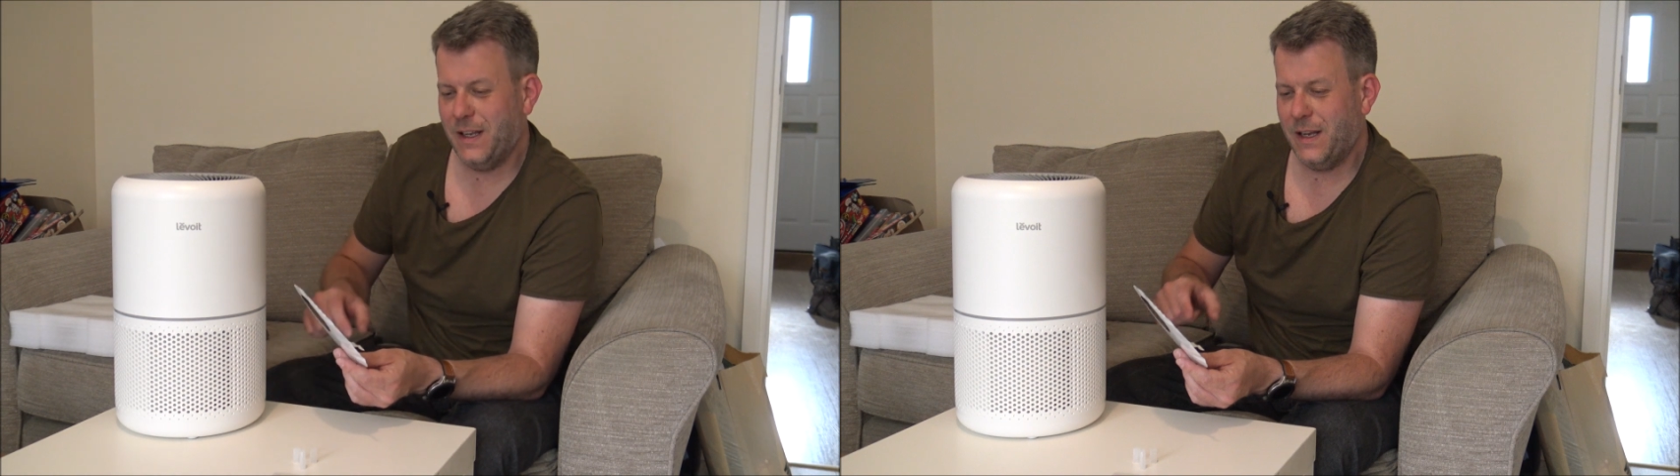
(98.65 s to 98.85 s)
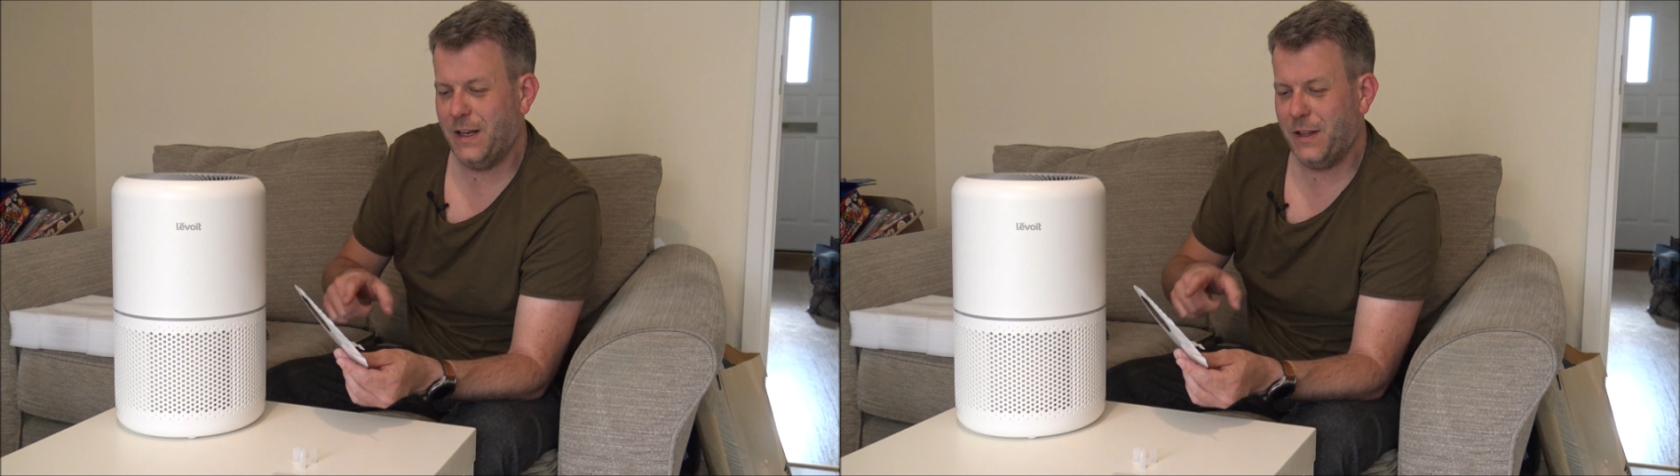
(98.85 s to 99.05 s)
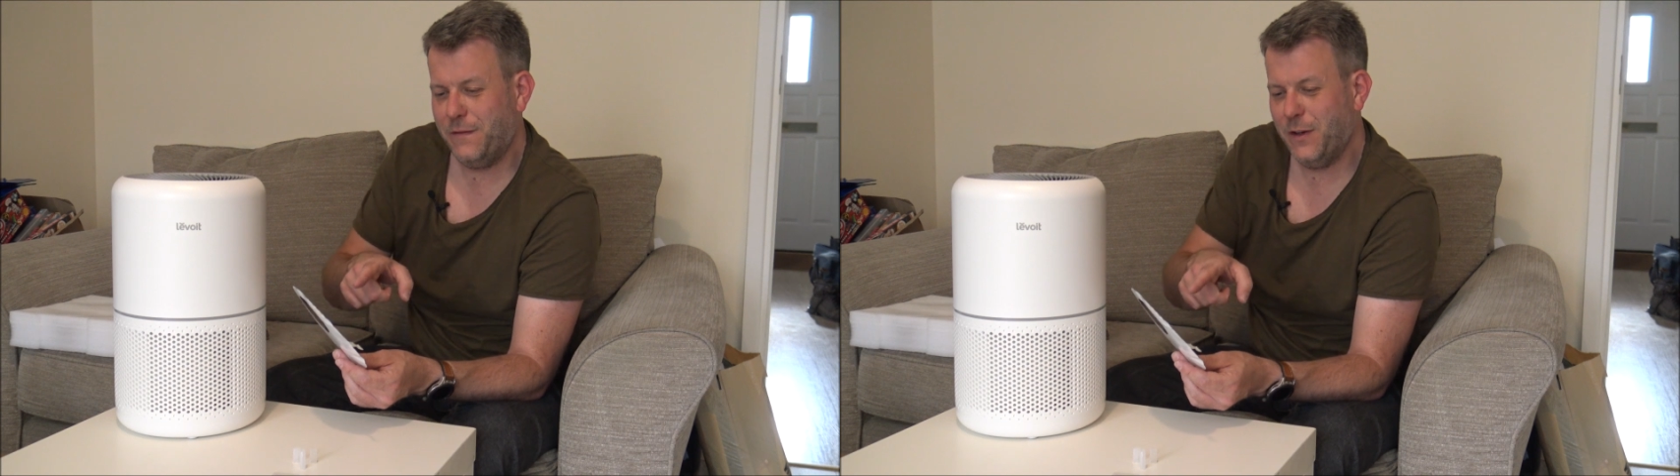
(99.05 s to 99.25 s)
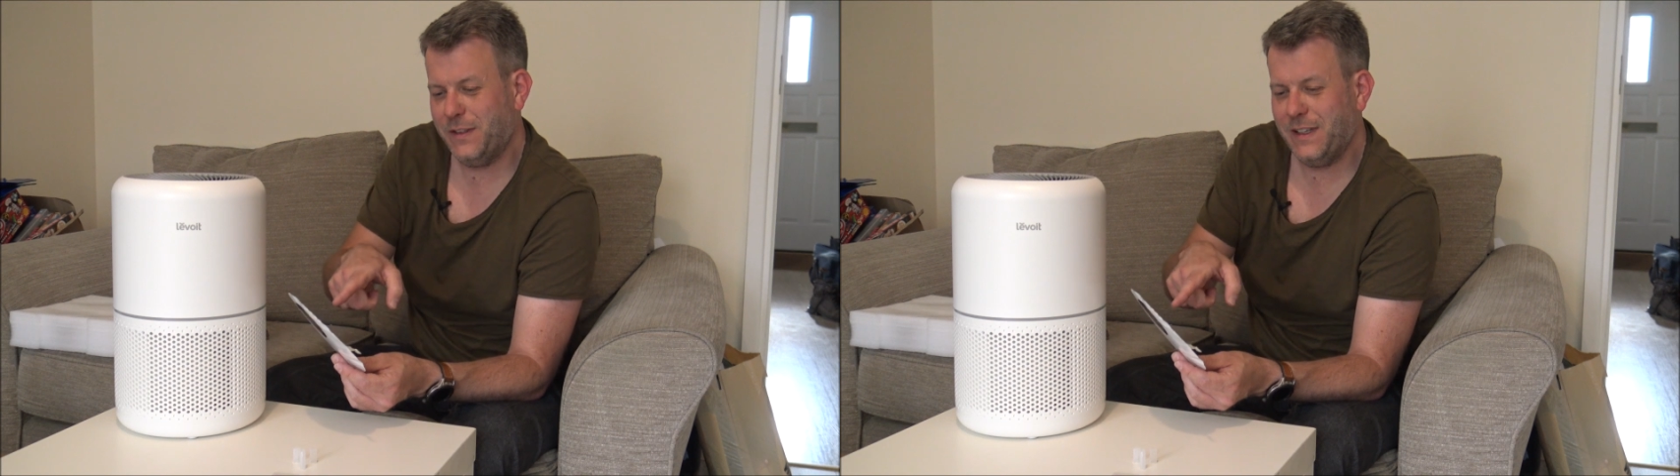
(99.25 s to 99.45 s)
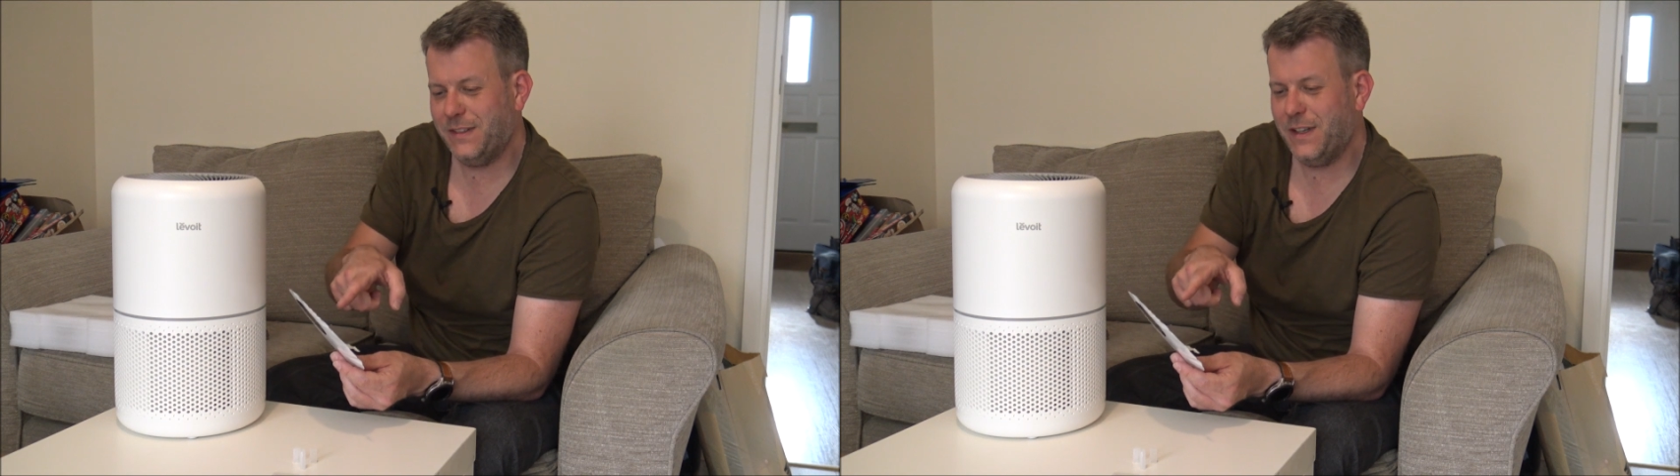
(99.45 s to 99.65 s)
The first
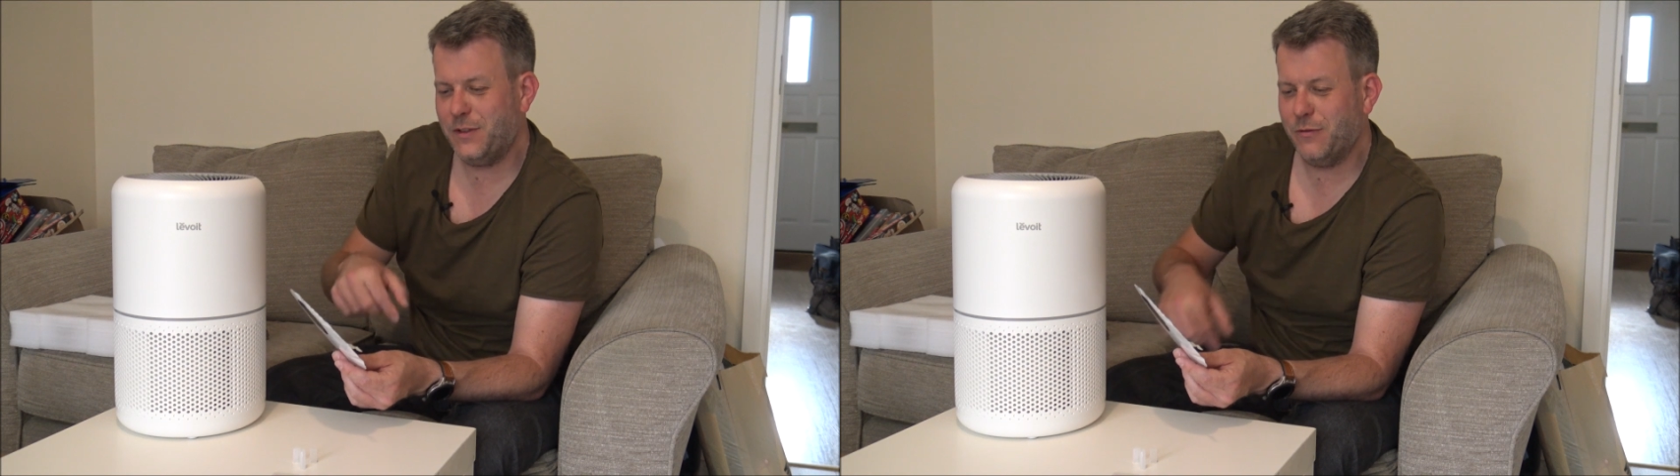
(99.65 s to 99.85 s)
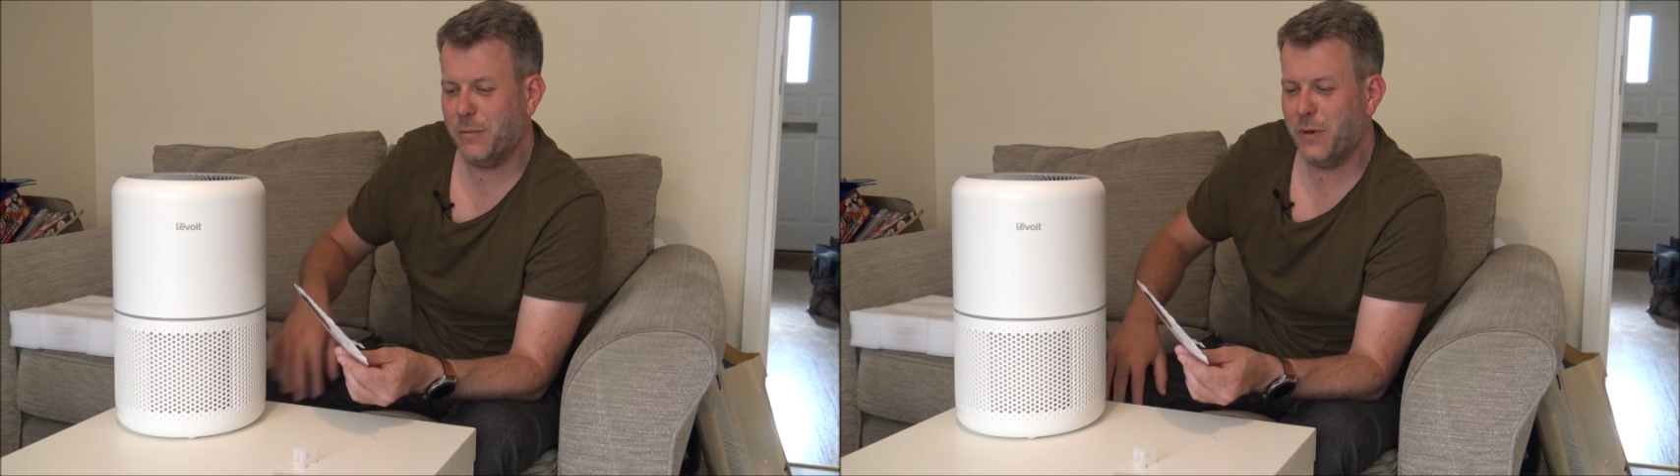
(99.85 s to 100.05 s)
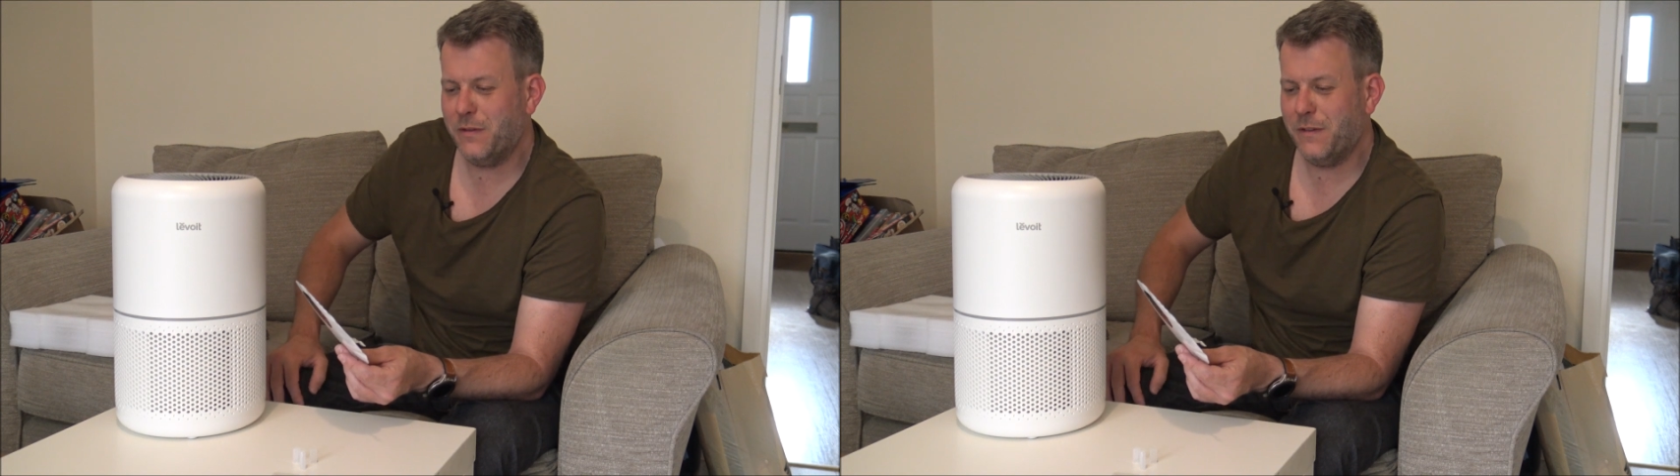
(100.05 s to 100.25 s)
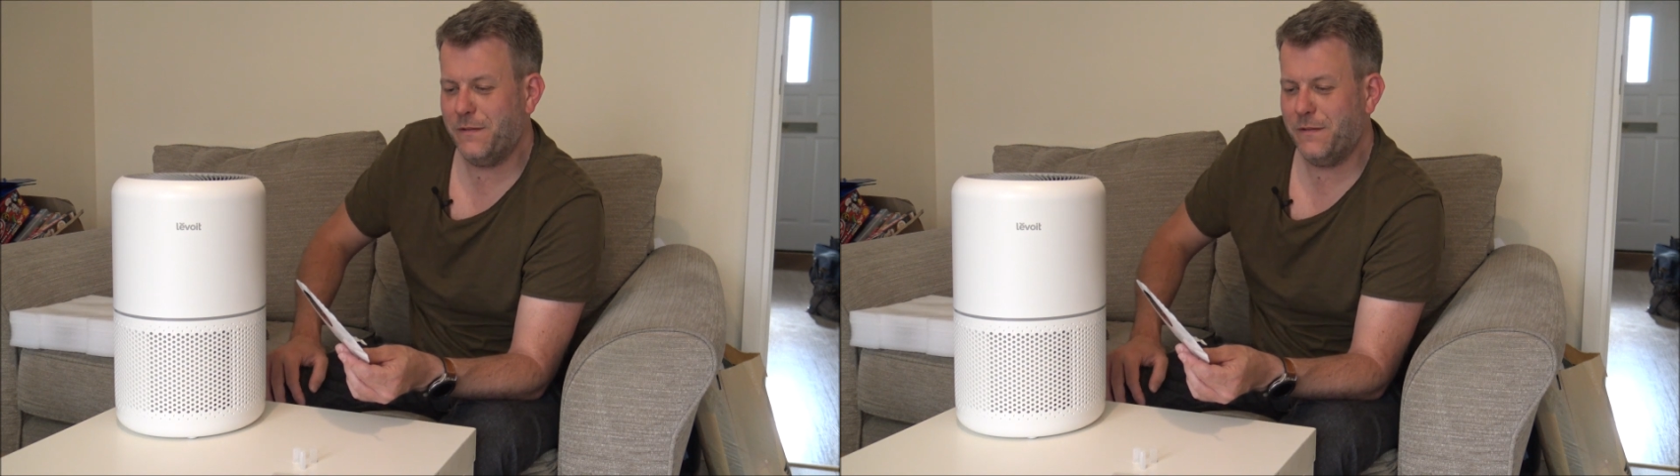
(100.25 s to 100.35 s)
thing it says to remove the